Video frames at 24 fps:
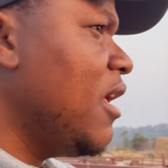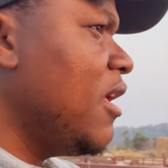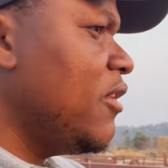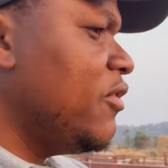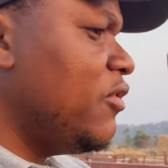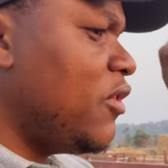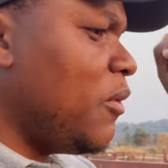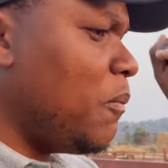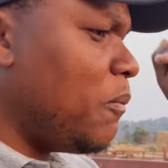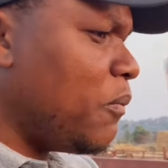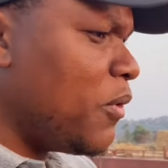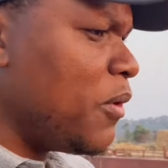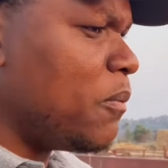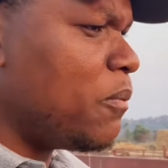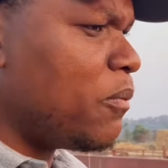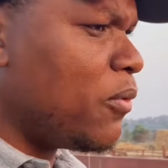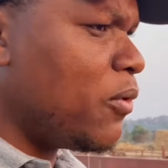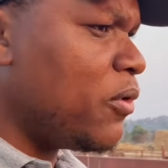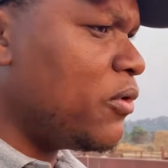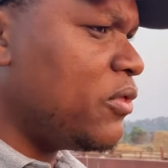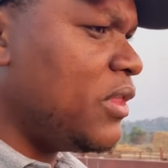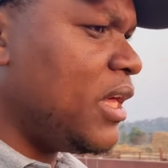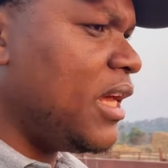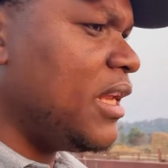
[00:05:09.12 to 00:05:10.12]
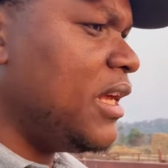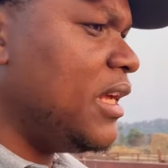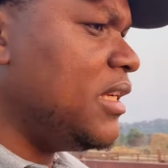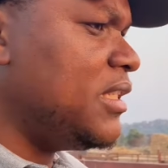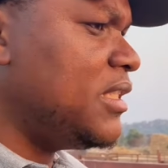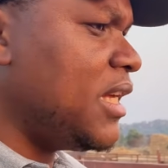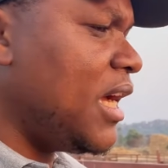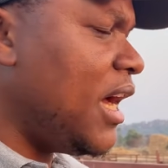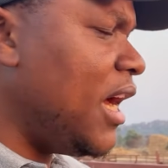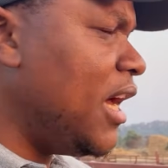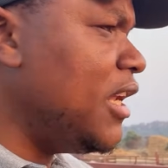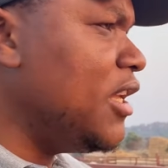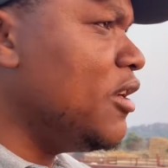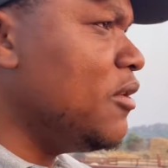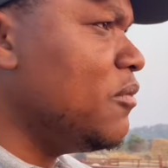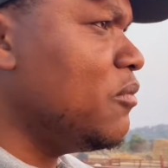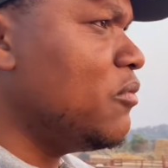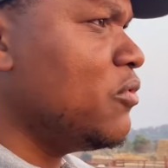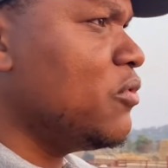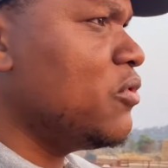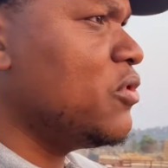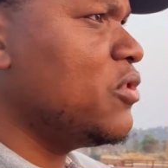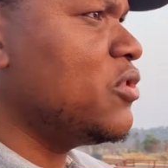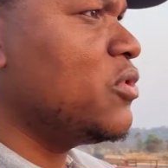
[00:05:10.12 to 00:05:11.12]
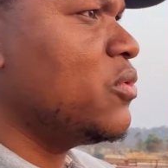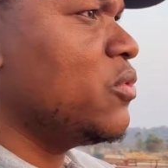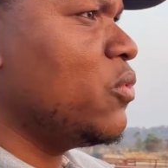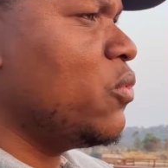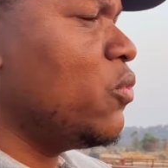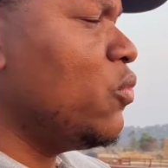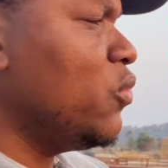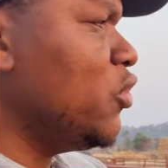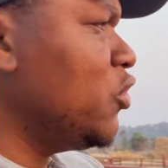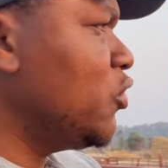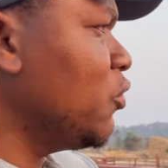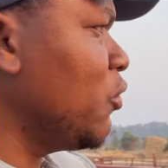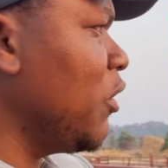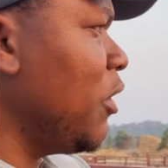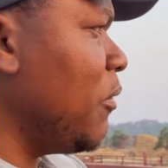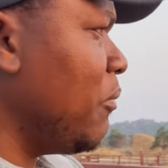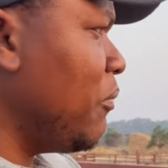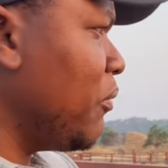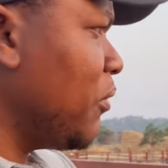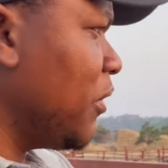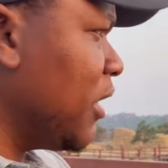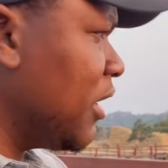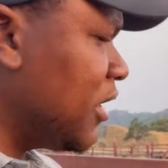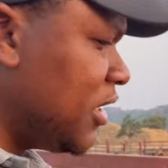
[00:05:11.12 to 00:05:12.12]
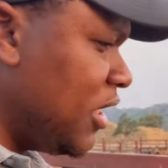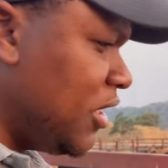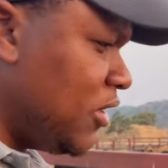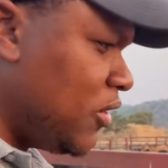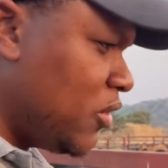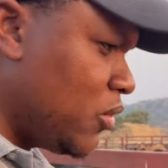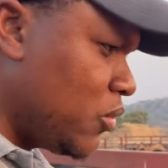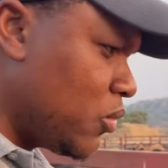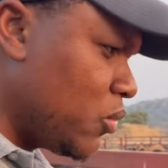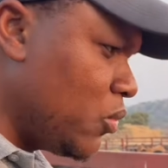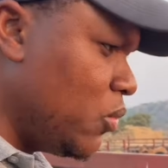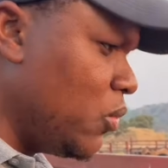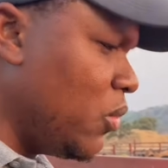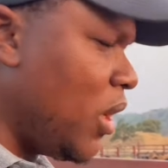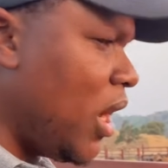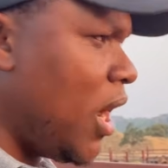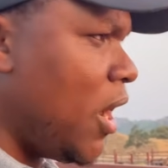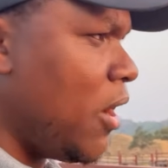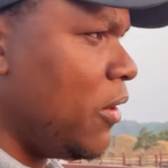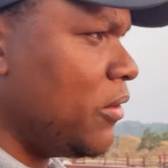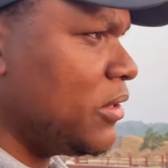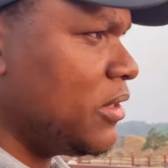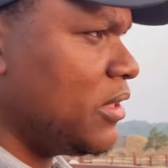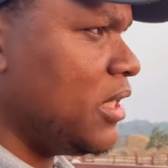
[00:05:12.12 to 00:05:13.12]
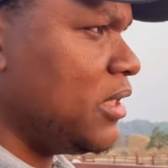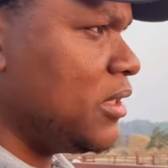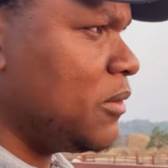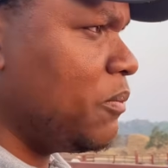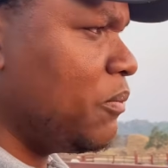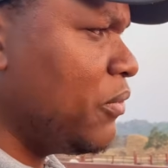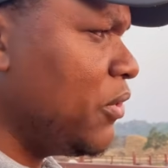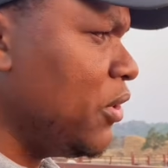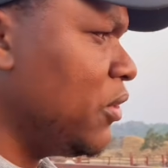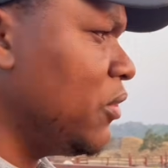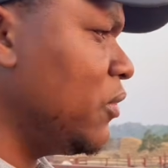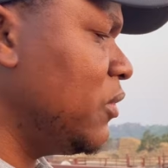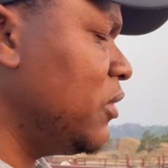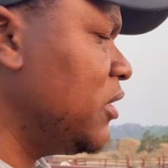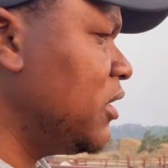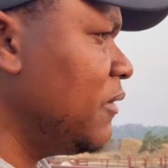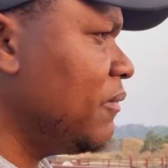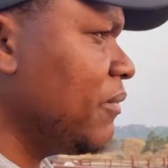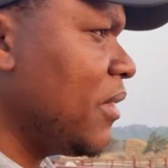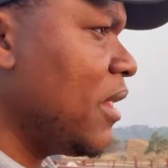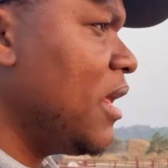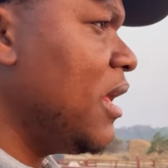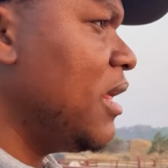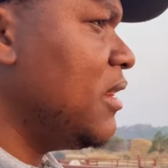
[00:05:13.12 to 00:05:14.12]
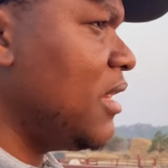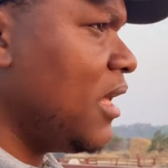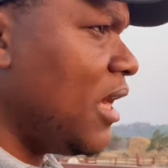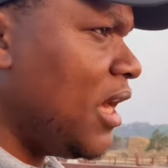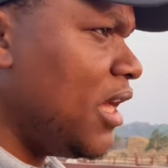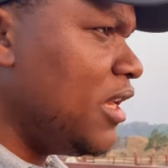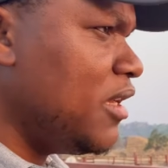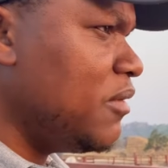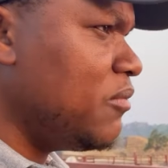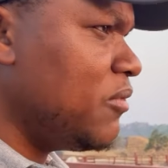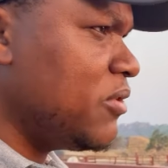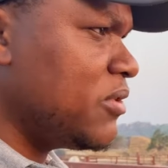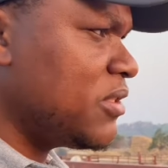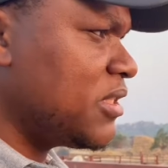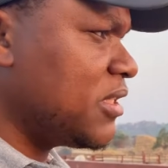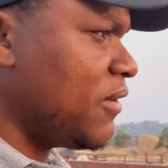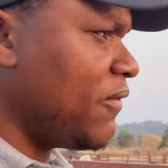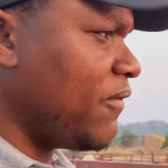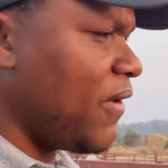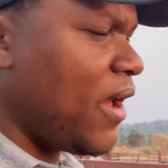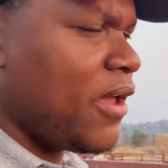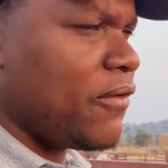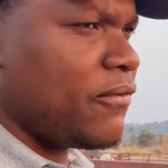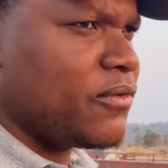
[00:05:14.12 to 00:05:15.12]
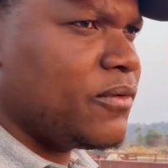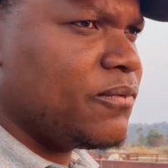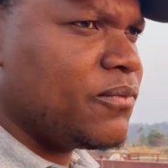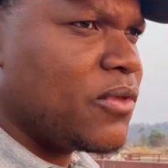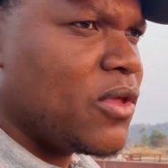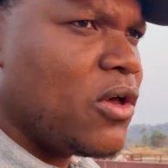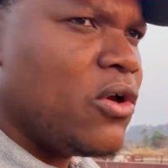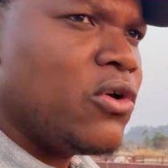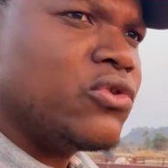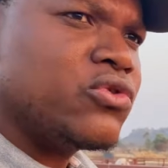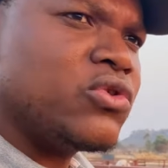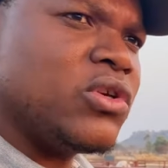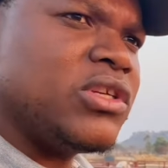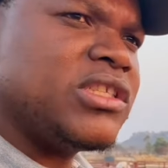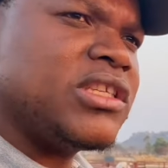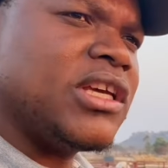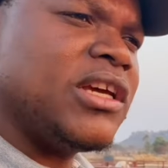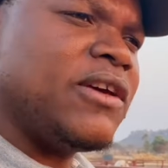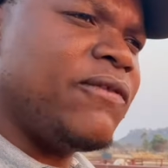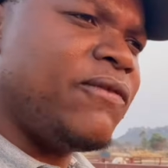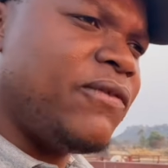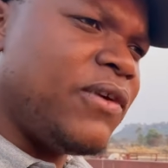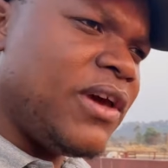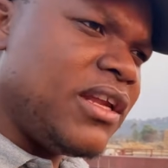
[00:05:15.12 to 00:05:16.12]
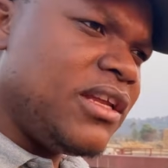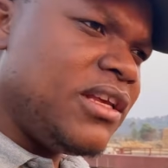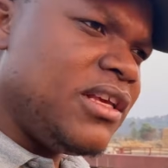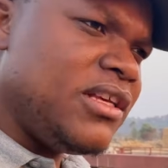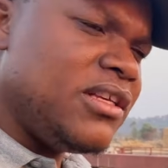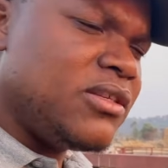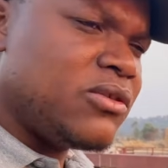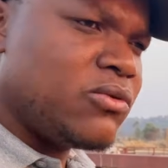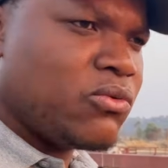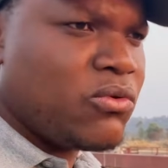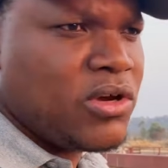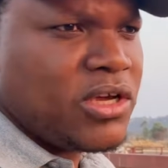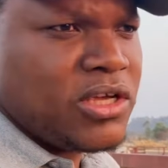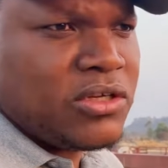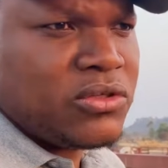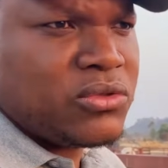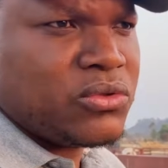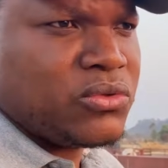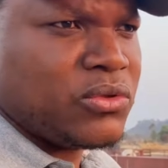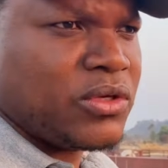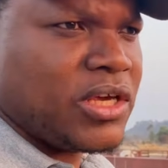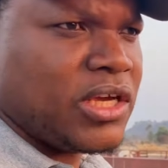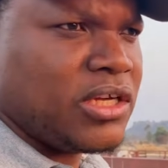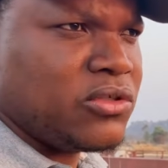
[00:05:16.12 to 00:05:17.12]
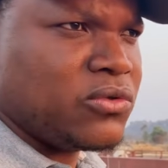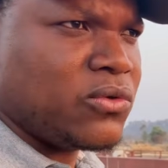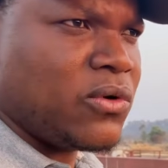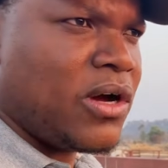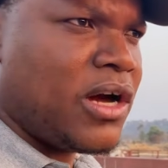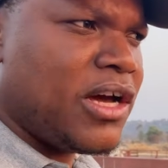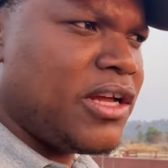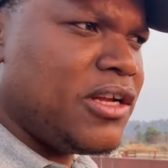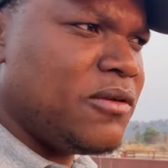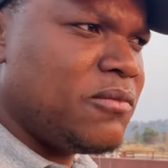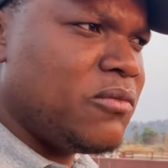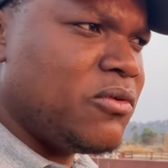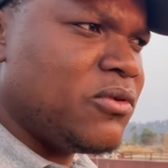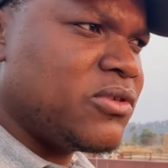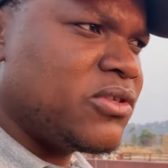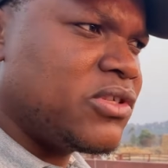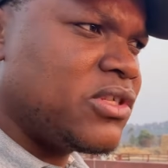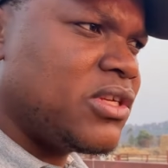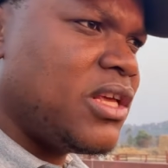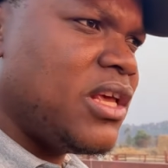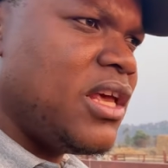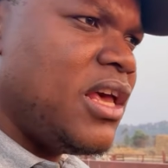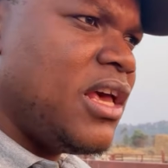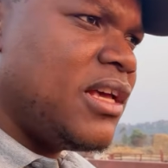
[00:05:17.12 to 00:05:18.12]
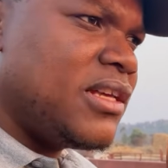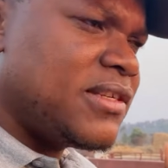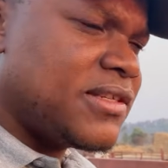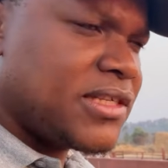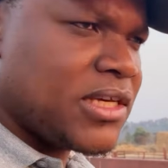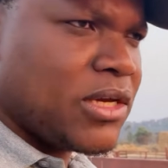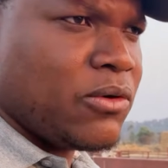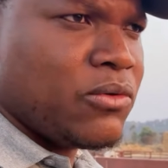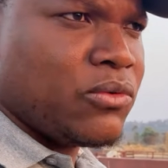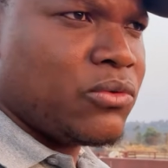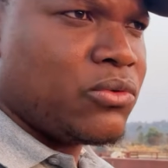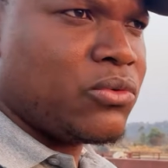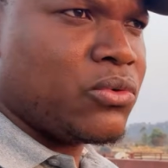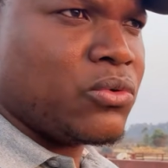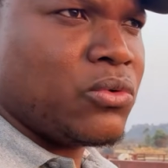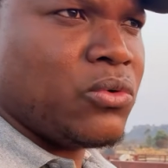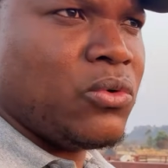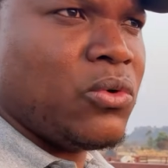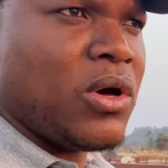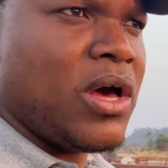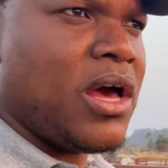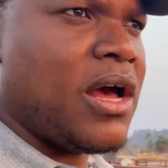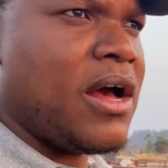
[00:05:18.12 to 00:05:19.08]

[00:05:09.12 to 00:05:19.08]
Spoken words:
the people that had animals which were pregnant throughout that period, the animals survived. So it's a very easy way to get your animals sail through